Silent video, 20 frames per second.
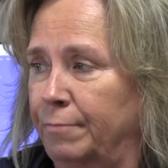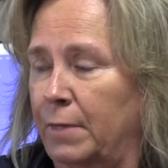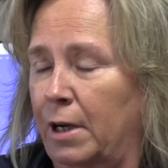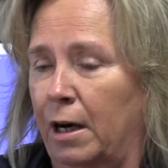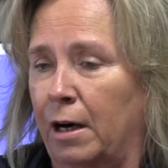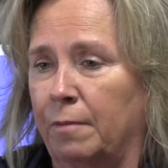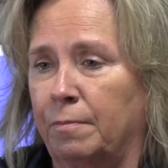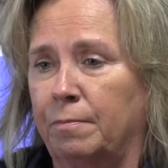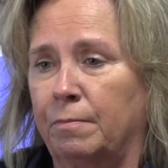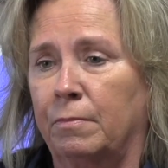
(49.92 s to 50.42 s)

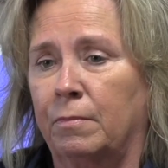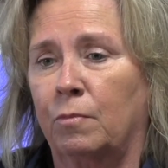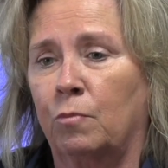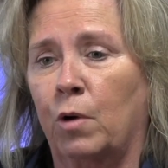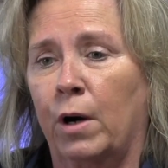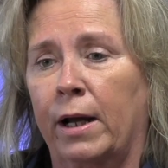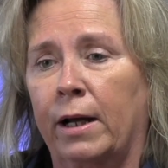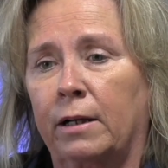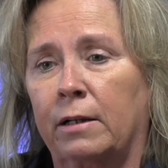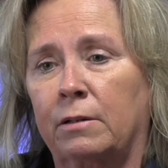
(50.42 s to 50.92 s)
our
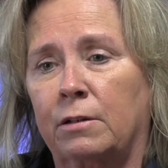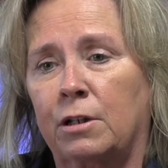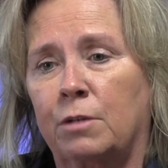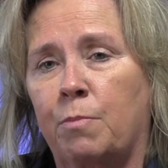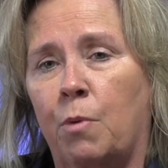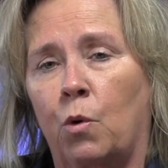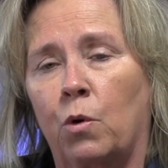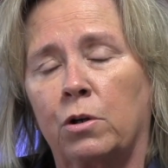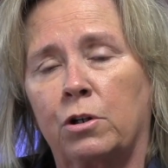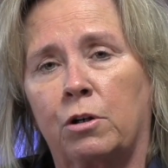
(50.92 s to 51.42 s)
rec
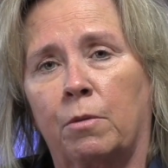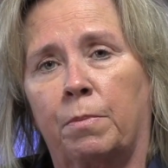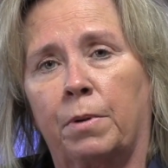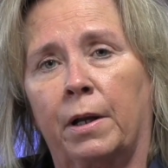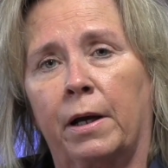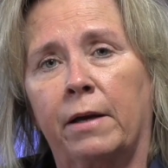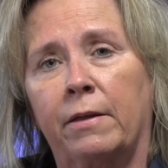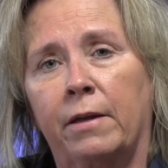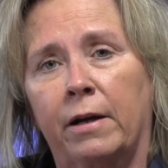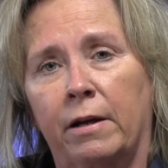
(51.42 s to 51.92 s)
sports are
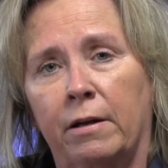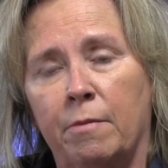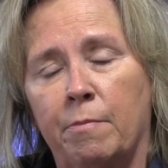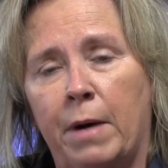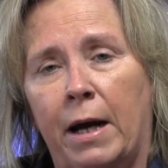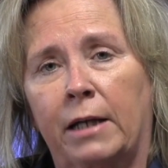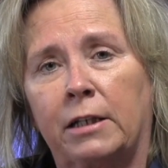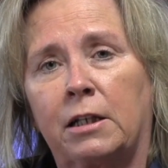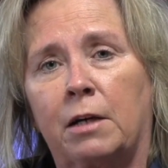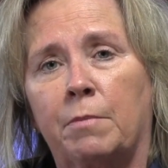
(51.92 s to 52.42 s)
played there, the
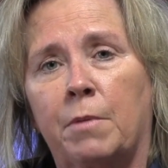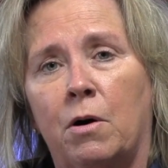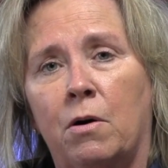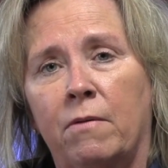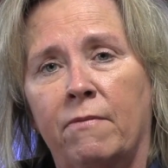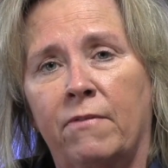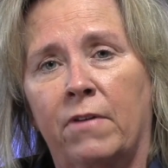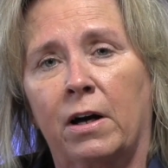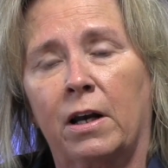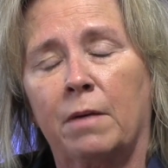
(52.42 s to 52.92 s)
basketball
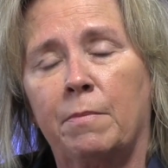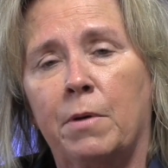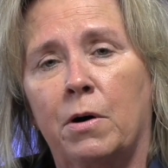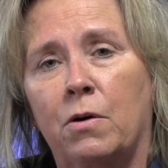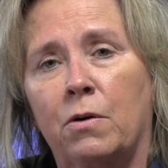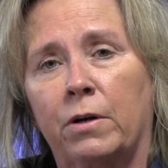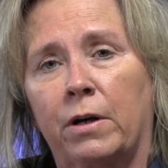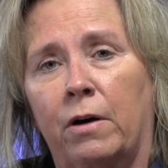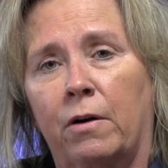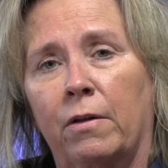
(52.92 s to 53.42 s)
and
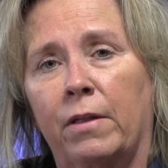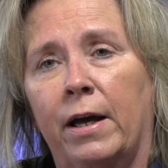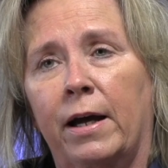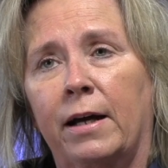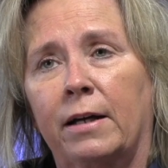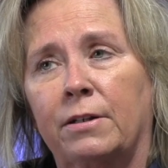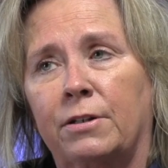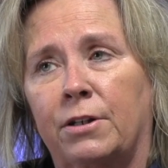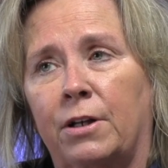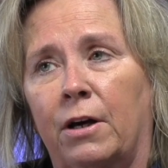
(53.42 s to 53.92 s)
volleyball and all
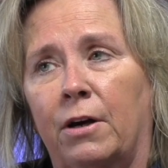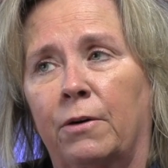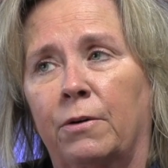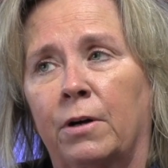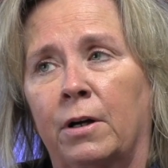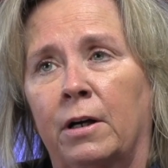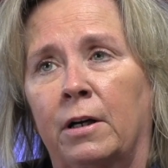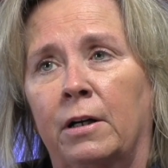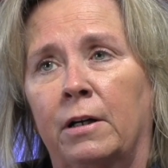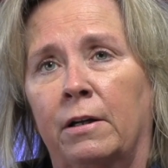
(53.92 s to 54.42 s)
that. So
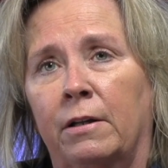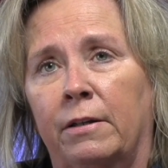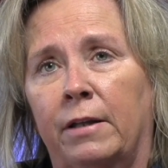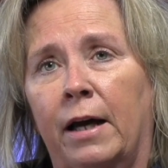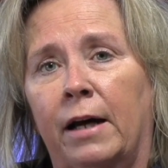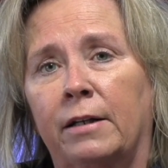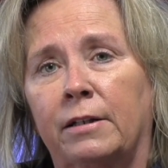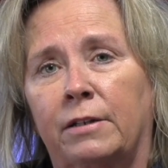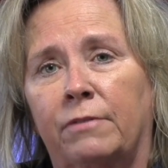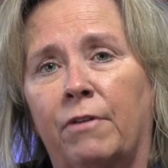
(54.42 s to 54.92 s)

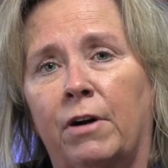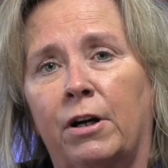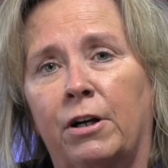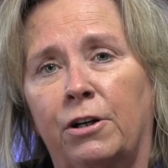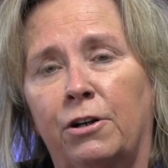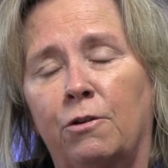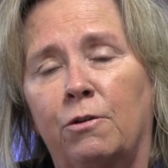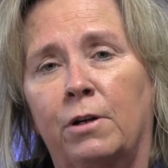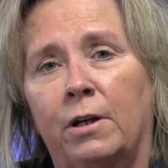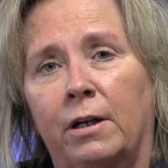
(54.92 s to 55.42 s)
that's very
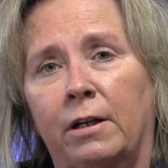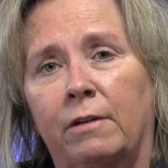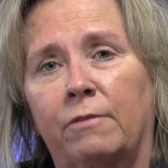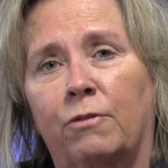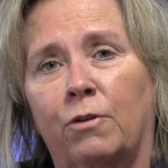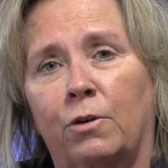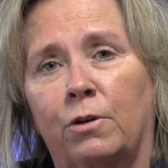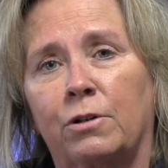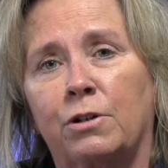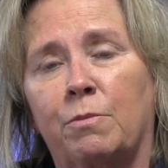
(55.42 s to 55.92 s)
unique
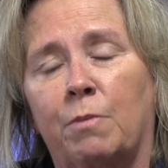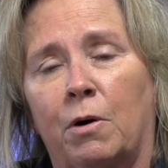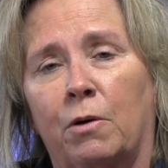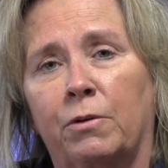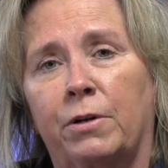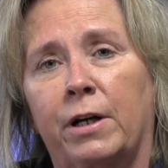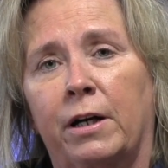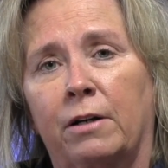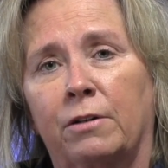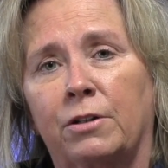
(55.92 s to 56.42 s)
for a small
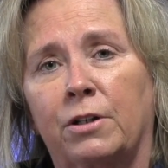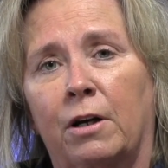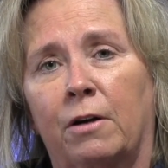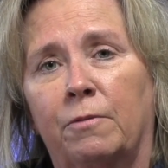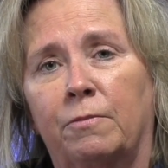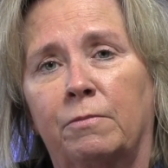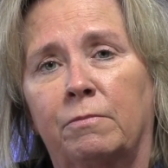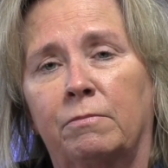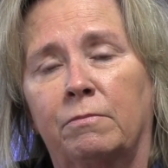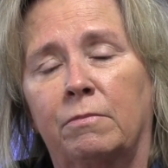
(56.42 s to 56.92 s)
town.
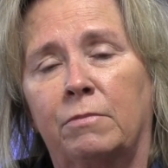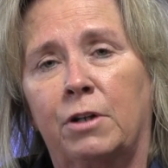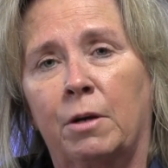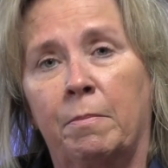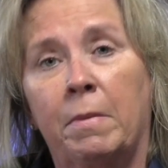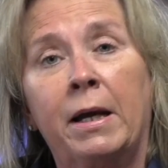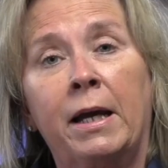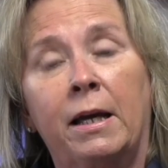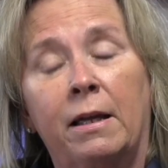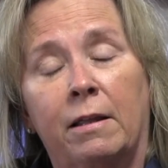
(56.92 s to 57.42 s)
So to
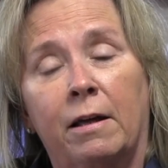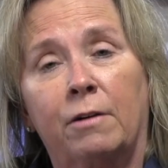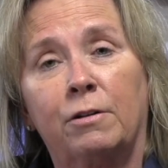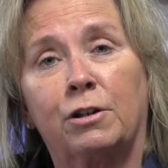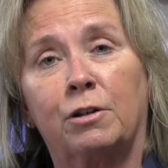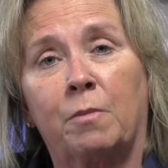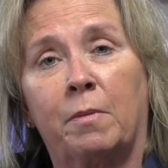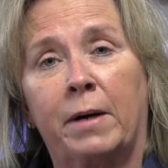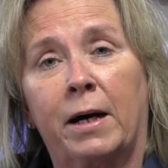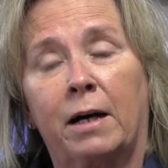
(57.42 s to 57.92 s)
me,
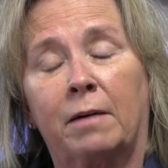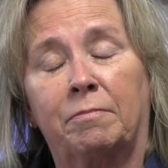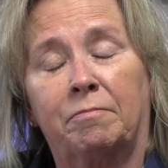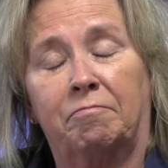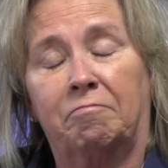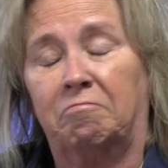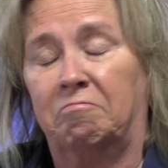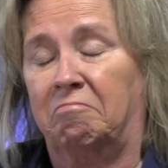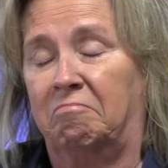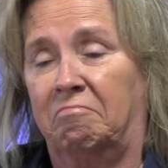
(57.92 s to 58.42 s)
those are my
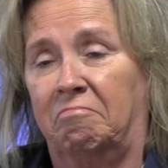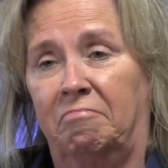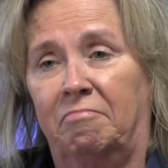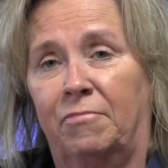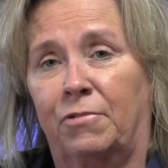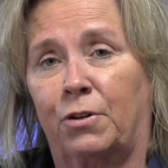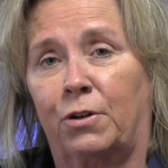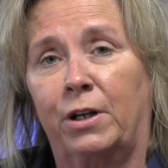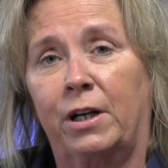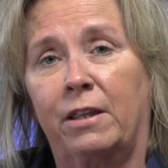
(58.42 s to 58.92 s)

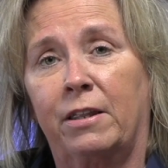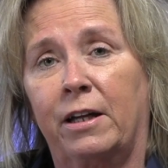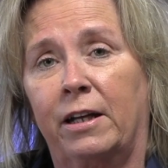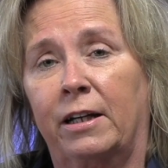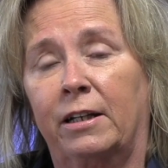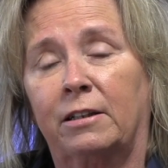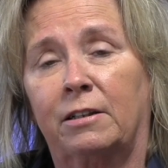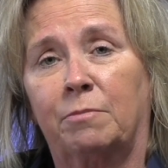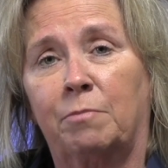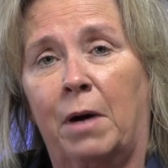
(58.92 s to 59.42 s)
three
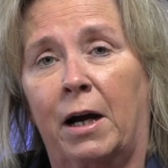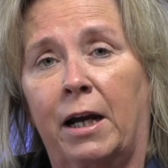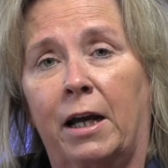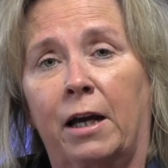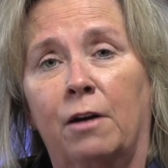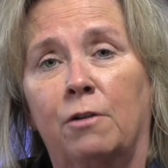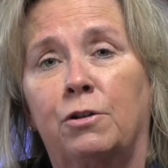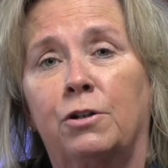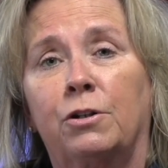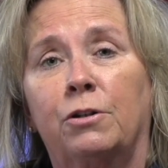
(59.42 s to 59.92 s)
things, my
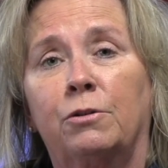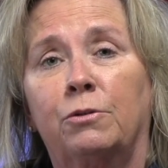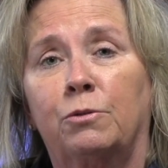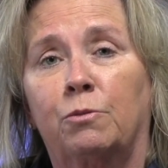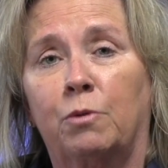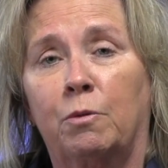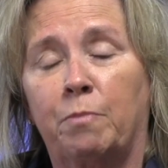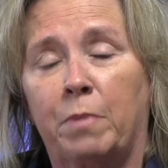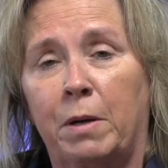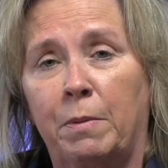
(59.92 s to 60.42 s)
go-to
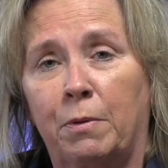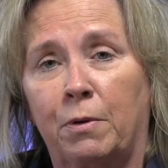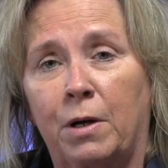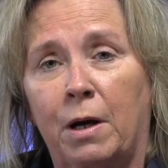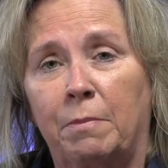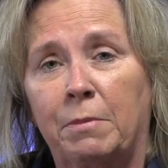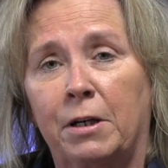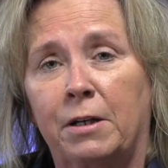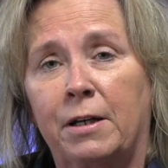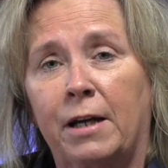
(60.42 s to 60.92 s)
when people
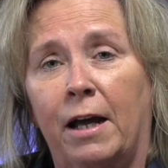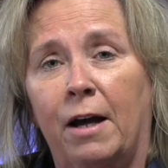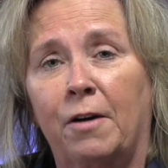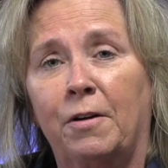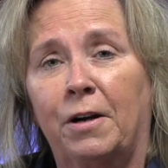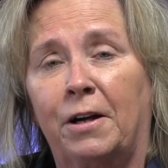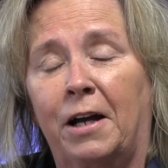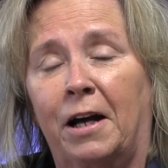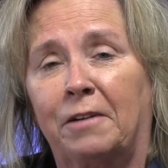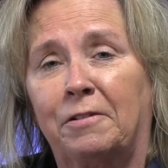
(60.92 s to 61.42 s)
come to
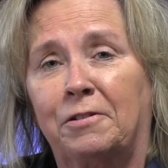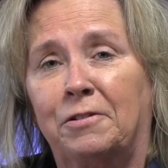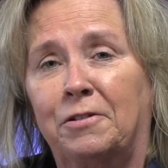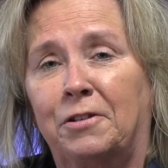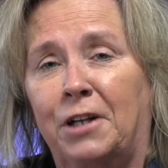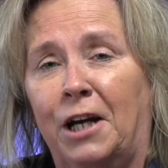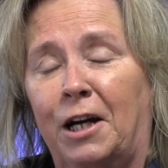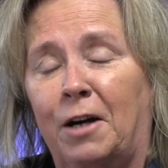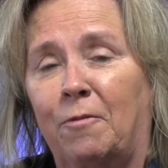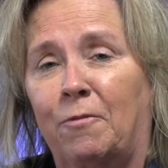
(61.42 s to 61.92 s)
town and I
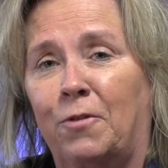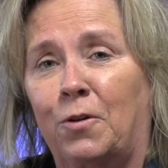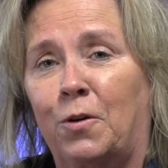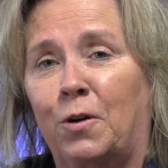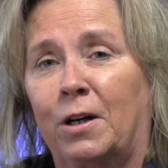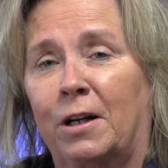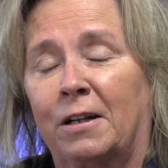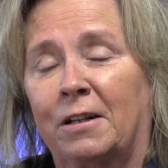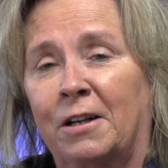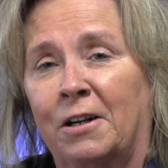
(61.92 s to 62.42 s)
take them
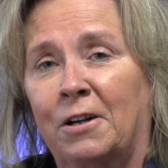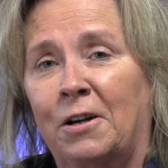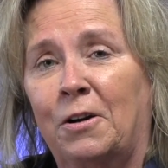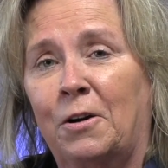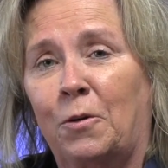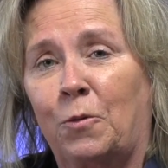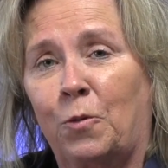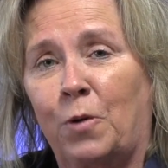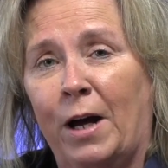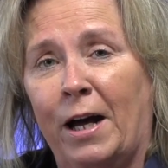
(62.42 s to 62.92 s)
for a
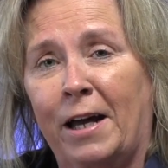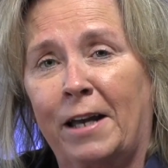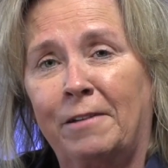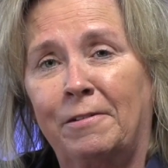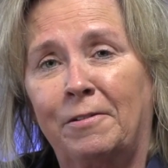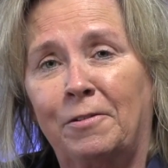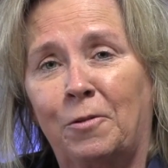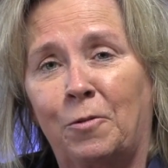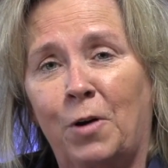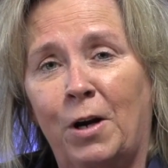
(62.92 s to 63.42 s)
ride
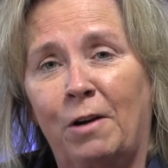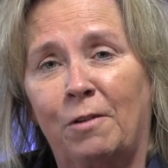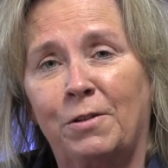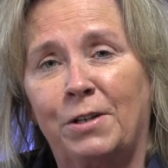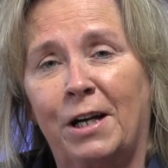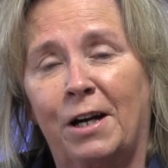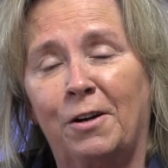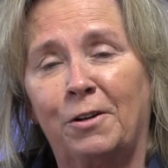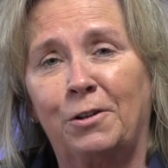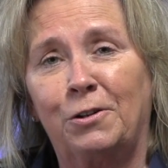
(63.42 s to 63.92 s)
around
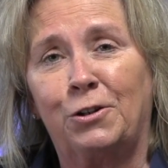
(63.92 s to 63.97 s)
town